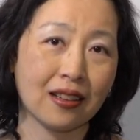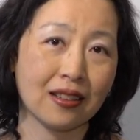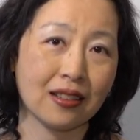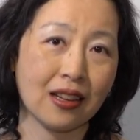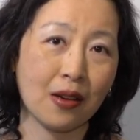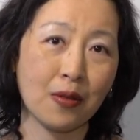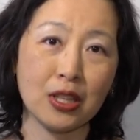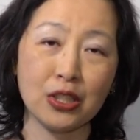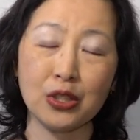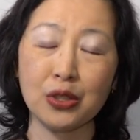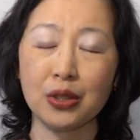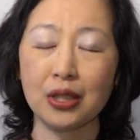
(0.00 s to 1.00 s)
I
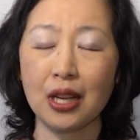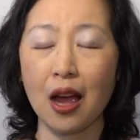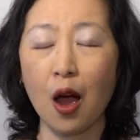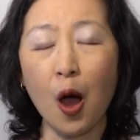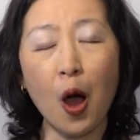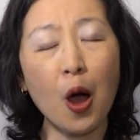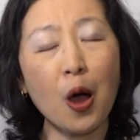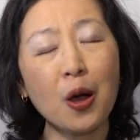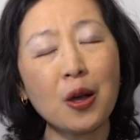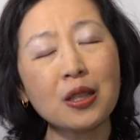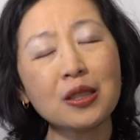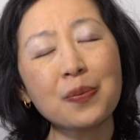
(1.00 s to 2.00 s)
want you to
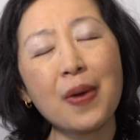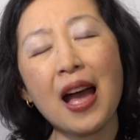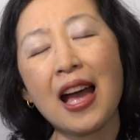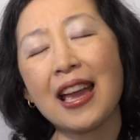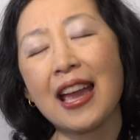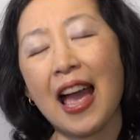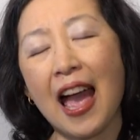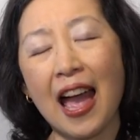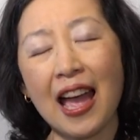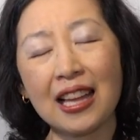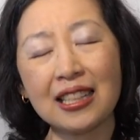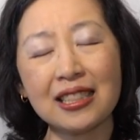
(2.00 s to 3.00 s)
hold my
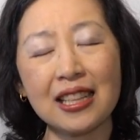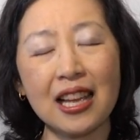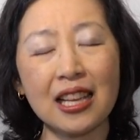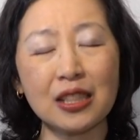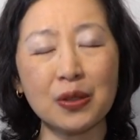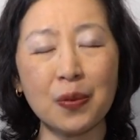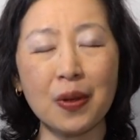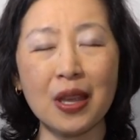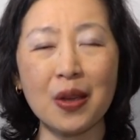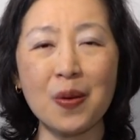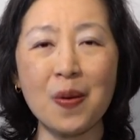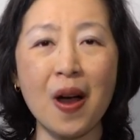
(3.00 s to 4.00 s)
hand as
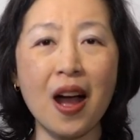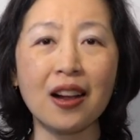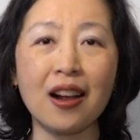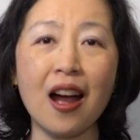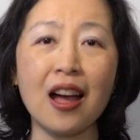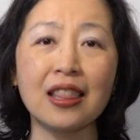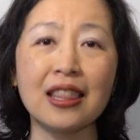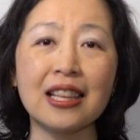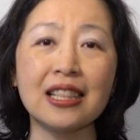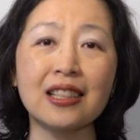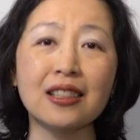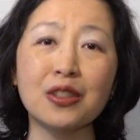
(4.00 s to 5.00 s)
we walk on
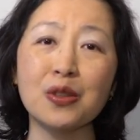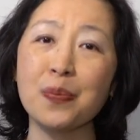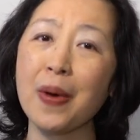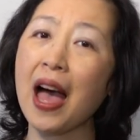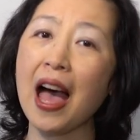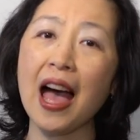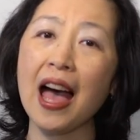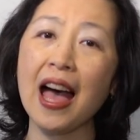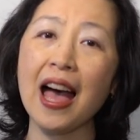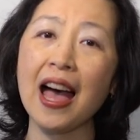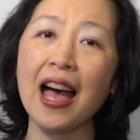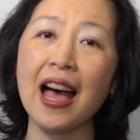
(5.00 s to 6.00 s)
our new
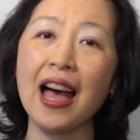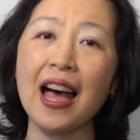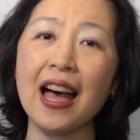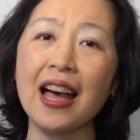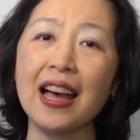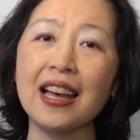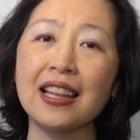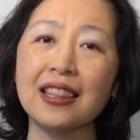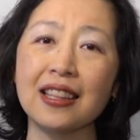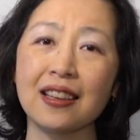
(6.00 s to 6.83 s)
path.